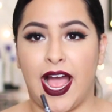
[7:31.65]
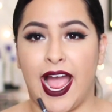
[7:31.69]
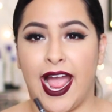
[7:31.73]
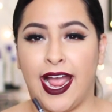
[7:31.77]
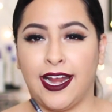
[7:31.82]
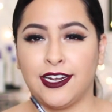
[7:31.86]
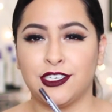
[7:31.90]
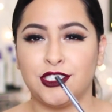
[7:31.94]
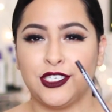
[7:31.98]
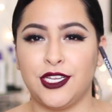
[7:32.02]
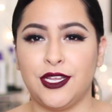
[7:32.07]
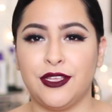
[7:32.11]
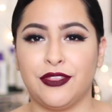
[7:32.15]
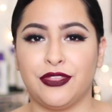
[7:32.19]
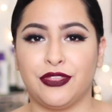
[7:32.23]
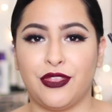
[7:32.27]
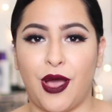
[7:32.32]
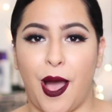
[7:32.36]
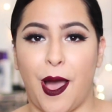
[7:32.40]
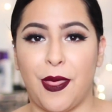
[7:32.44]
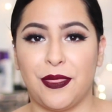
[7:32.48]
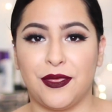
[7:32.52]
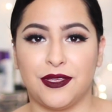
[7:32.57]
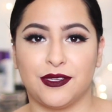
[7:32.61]
I actually
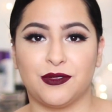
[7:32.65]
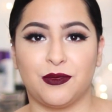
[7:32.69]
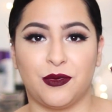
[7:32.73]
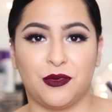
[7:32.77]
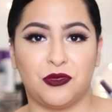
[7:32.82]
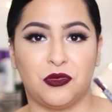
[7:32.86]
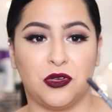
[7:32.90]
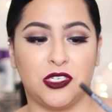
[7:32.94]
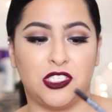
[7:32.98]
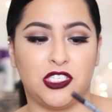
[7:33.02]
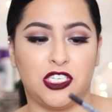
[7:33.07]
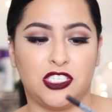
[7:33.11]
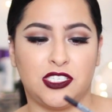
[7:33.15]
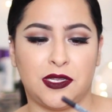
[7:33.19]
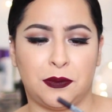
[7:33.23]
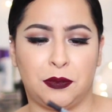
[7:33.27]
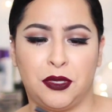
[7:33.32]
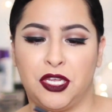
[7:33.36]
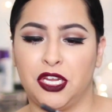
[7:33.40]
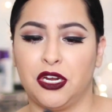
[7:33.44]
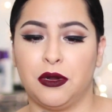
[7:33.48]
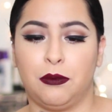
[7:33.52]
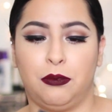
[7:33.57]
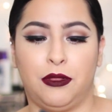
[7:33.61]
thought this one was just a
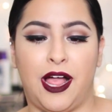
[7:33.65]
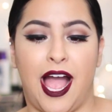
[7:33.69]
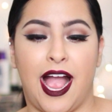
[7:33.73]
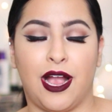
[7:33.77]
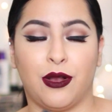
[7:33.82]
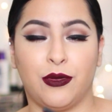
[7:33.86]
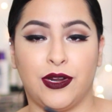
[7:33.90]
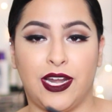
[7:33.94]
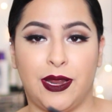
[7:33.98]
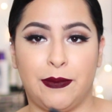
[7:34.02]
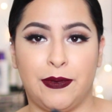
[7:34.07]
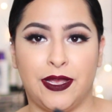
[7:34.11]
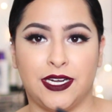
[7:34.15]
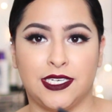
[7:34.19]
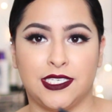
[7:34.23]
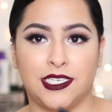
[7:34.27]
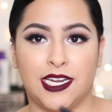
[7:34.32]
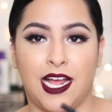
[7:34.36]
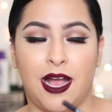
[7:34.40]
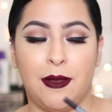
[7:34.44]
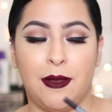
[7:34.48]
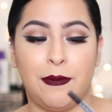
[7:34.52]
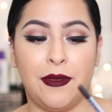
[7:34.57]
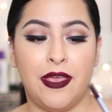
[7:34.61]
pure black when I
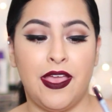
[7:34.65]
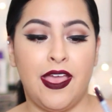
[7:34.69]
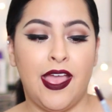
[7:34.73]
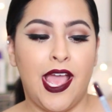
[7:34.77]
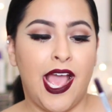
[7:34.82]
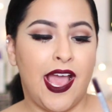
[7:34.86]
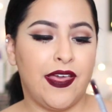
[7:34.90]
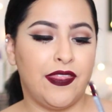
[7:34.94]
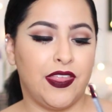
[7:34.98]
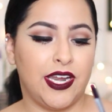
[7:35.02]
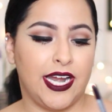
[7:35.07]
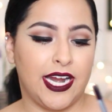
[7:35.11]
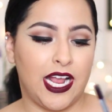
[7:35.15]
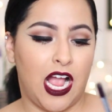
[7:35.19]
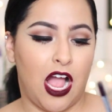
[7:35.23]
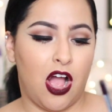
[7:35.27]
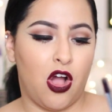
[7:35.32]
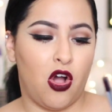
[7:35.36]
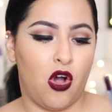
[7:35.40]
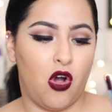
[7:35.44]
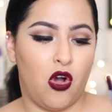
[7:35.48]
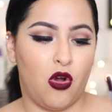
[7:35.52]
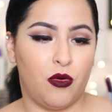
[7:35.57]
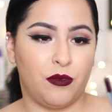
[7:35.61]
picked it up, and then I
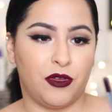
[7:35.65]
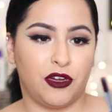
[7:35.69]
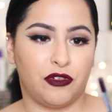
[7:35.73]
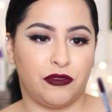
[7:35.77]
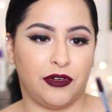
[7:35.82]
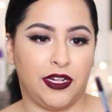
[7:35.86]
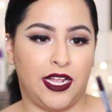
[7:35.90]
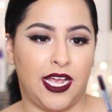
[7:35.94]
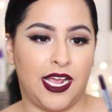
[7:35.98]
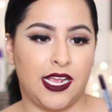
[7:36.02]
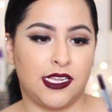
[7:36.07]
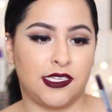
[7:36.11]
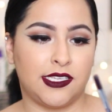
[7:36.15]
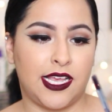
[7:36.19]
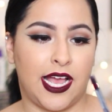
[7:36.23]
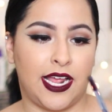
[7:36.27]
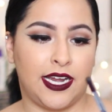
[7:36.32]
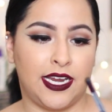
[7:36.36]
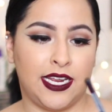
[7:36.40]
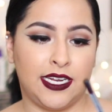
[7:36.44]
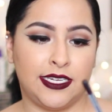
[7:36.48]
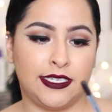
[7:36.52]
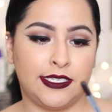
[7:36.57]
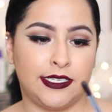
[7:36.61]
got home and realized
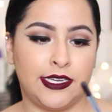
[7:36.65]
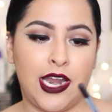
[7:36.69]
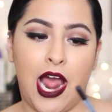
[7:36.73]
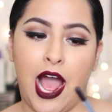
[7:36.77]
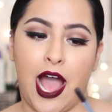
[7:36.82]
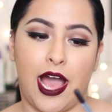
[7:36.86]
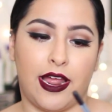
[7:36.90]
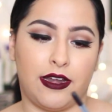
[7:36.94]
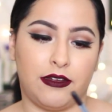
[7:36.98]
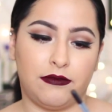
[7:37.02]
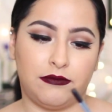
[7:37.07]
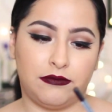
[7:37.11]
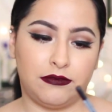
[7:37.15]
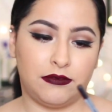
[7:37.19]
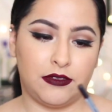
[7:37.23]
that it's not.